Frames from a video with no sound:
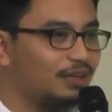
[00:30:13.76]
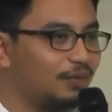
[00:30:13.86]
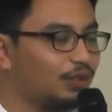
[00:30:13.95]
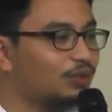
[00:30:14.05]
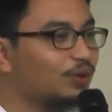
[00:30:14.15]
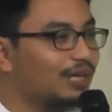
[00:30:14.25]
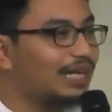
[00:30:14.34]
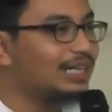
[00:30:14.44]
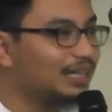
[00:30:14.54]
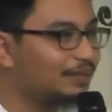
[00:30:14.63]
was
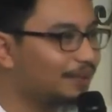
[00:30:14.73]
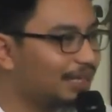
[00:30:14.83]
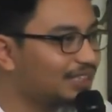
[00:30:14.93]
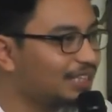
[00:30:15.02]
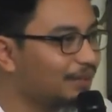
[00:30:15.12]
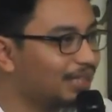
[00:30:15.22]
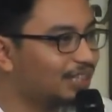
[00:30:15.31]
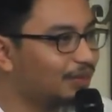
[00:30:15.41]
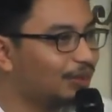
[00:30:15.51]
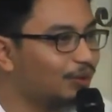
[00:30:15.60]
already present
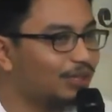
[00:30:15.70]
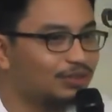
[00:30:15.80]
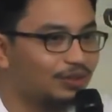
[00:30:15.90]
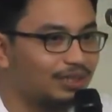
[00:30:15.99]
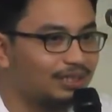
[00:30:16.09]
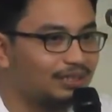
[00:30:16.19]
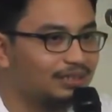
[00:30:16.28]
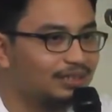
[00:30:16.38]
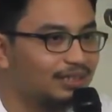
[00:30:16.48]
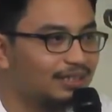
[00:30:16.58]
amongst our local
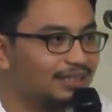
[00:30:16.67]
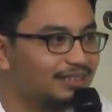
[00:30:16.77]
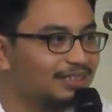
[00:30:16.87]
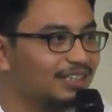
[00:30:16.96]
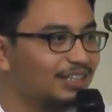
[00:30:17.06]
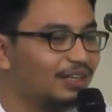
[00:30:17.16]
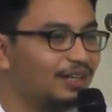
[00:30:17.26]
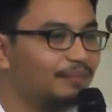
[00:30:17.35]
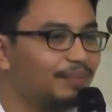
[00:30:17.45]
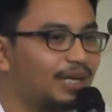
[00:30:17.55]
scholars. Yes,
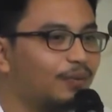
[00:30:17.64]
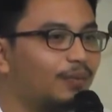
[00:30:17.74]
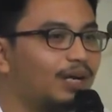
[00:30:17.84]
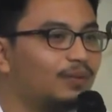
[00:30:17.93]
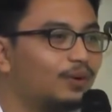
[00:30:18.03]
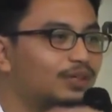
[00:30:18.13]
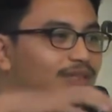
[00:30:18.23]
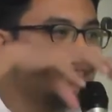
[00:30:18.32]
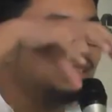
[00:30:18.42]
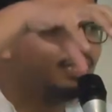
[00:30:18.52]
but what
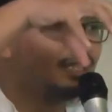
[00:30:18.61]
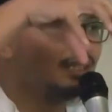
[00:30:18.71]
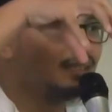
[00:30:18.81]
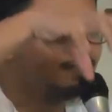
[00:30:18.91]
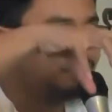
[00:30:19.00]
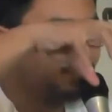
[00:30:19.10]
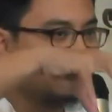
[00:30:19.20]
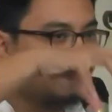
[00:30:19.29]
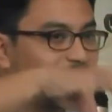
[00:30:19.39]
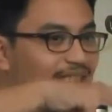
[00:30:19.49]
was the
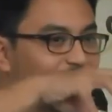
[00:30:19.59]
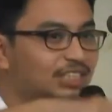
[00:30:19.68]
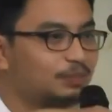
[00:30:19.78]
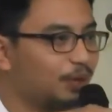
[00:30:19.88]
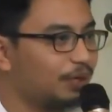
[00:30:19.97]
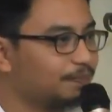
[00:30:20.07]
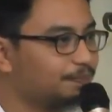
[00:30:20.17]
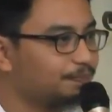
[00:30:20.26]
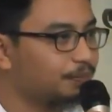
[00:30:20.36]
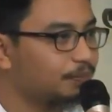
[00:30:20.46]
convergence point?
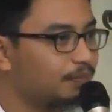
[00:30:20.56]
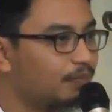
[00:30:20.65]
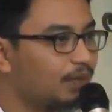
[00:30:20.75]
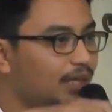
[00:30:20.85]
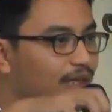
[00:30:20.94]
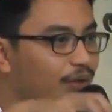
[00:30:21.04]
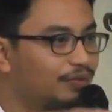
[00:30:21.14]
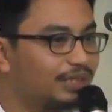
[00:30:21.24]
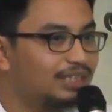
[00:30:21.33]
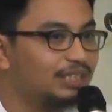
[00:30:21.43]
The
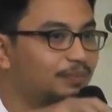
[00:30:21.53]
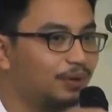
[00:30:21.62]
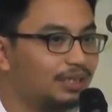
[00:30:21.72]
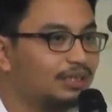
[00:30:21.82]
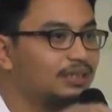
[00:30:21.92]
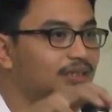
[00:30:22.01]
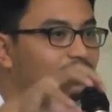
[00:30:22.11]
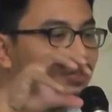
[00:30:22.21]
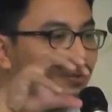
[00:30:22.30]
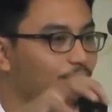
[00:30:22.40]
convergence
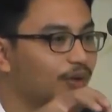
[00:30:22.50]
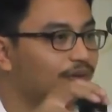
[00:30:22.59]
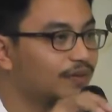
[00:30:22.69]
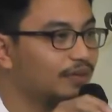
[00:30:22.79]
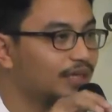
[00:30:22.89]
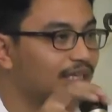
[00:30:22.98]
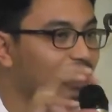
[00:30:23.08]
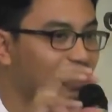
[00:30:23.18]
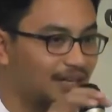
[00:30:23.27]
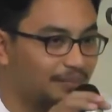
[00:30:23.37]
point was in the
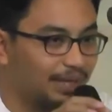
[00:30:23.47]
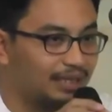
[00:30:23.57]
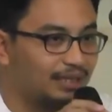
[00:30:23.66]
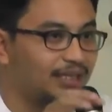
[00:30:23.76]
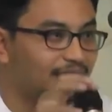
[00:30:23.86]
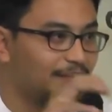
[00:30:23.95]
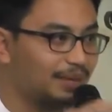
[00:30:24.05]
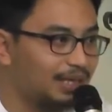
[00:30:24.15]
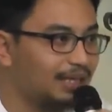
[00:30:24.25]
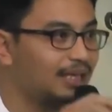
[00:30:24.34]
Haramain, the
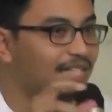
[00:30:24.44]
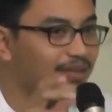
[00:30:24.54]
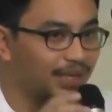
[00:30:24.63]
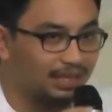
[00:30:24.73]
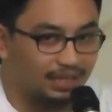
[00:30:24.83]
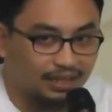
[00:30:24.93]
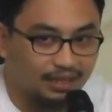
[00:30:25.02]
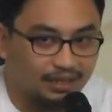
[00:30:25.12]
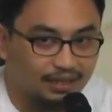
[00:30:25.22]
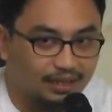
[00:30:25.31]
Makkah and the
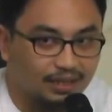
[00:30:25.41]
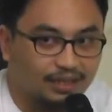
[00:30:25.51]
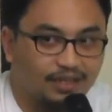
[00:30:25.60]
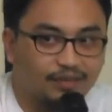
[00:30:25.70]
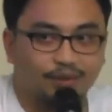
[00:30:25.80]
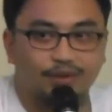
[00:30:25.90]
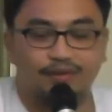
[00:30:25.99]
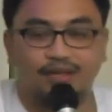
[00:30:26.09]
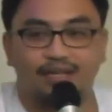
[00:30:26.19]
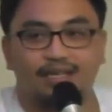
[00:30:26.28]
Madinah. Yes,
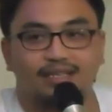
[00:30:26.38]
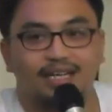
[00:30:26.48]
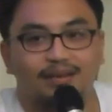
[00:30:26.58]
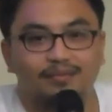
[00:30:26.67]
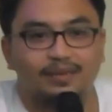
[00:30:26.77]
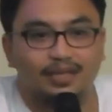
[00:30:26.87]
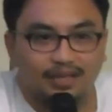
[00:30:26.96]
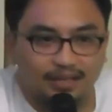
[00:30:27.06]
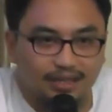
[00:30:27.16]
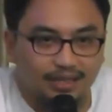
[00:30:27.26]
because at that time,
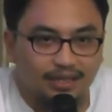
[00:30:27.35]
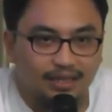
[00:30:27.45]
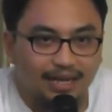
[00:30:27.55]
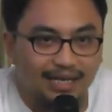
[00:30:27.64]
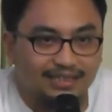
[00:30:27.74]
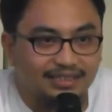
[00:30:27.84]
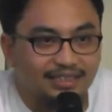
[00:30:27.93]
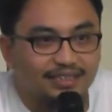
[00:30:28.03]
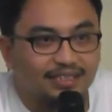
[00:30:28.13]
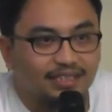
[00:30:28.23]
the Hajj
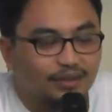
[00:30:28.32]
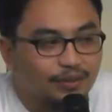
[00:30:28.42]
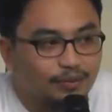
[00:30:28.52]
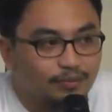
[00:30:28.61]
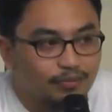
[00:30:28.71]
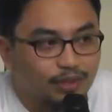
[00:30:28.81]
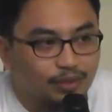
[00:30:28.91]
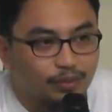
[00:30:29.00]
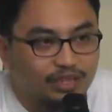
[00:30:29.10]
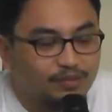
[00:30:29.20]
season,
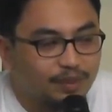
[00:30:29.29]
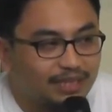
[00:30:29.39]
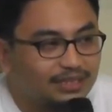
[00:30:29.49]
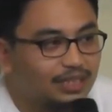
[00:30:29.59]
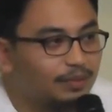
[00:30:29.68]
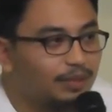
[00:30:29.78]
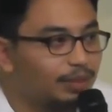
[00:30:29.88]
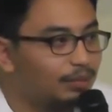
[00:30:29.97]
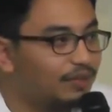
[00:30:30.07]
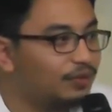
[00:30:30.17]
will spend, say,
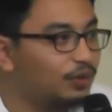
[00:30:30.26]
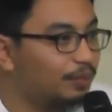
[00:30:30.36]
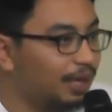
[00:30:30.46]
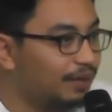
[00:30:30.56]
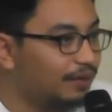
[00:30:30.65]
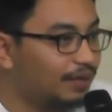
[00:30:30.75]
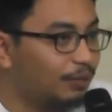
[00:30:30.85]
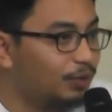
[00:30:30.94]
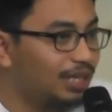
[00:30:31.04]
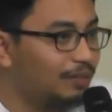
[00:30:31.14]
maybe a few months.
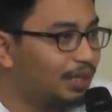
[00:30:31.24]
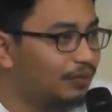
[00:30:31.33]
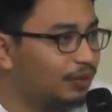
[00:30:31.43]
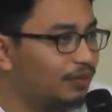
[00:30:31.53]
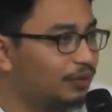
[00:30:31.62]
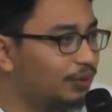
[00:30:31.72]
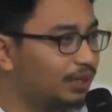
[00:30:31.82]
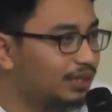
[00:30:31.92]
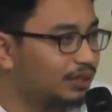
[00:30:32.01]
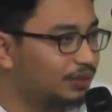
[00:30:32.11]
Some will remain for a few
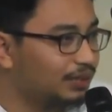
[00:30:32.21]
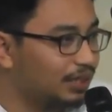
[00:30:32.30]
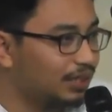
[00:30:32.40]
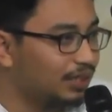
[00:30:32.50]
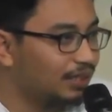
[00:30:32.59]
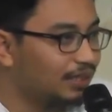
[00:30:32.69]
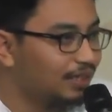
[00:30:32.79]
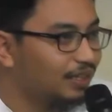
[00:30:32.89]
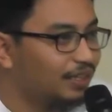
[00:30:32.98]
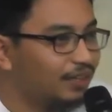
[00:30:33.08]
years to study.
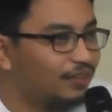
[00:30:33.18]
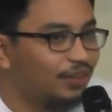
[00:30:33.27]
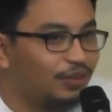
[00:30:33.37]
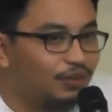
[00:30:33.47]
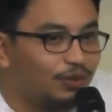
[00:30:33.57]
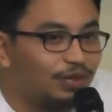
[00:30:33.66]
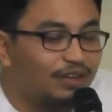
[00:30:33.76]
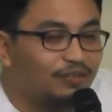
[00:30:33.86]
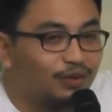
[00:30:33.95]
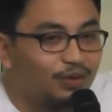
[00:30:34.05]
Yes, so you
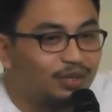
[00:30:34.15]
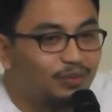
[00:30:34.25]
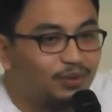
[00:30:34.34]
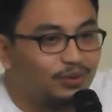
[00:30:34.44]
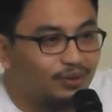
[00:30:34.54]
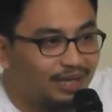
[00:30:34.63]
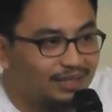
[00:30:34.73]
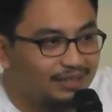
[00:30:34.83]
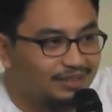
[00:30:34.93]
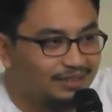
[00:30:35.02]
can follow the boat to
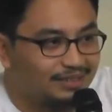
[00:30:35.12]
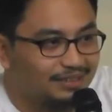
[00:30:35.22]
Hajj.